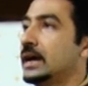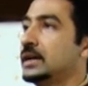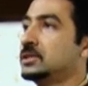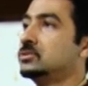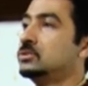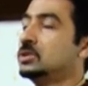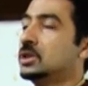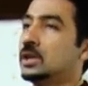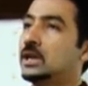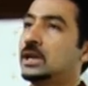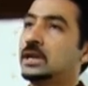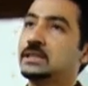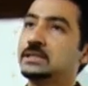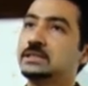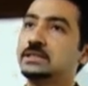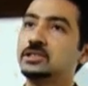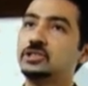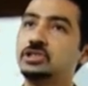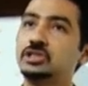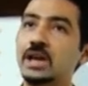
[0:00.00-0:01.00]
has
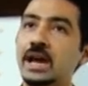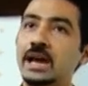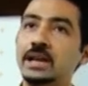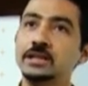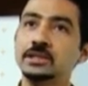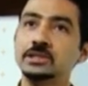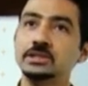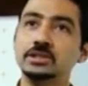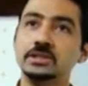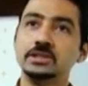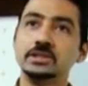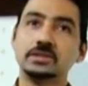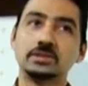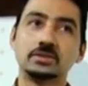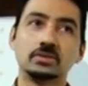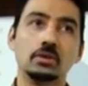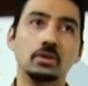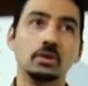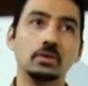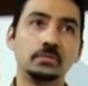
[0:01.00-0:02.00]
realized the challenges
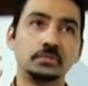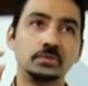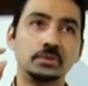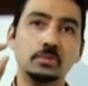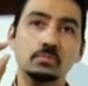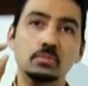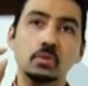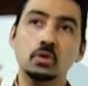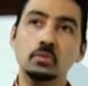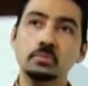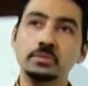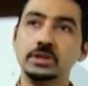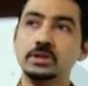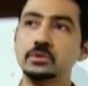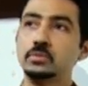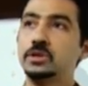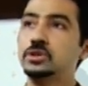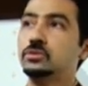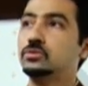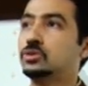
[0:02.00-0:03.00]
of the moment
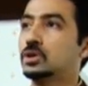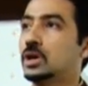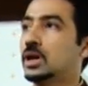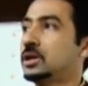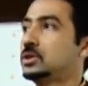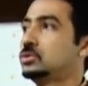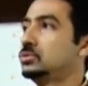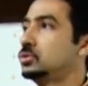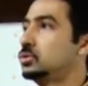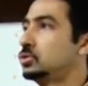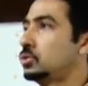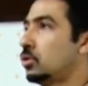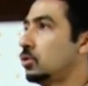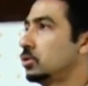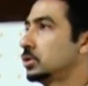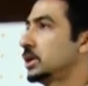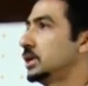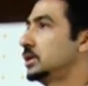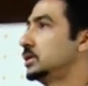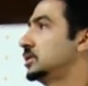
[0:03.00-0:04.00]
when you try to
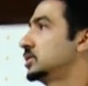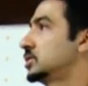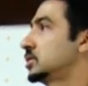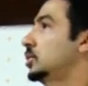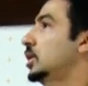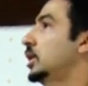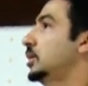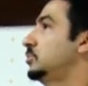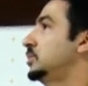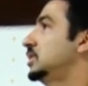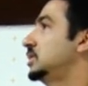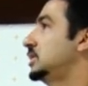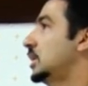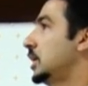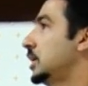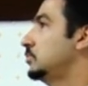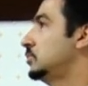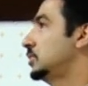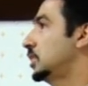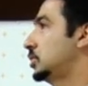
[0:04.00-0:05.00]
talk and describe the
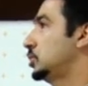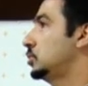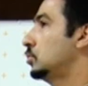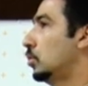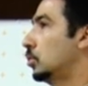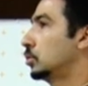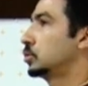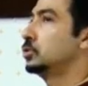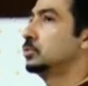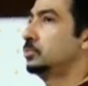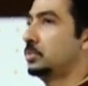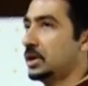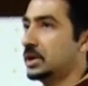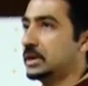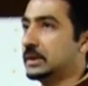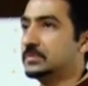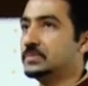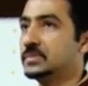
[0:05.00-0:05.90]
time that you occupy.